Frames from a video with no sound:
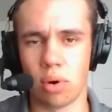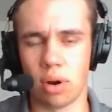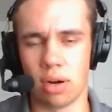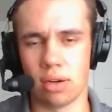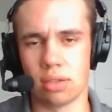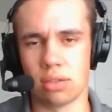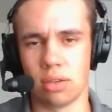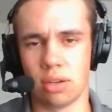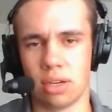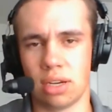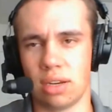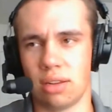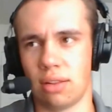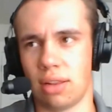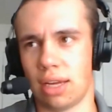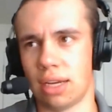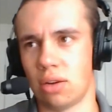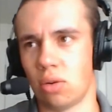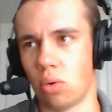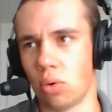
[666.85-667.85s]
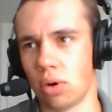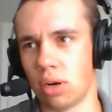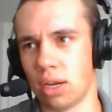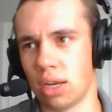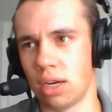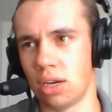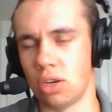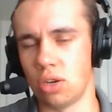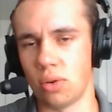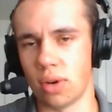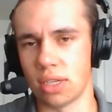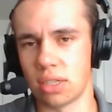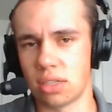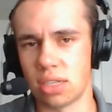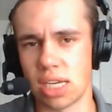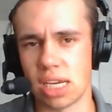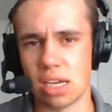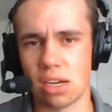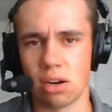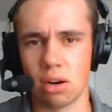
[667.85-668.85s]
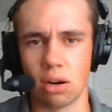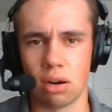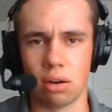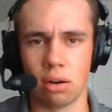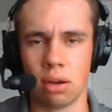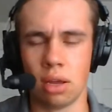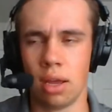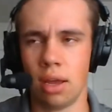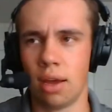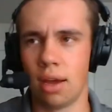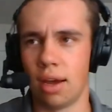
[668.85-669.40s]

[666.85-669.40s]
where he's looking at like Oregon and USC, or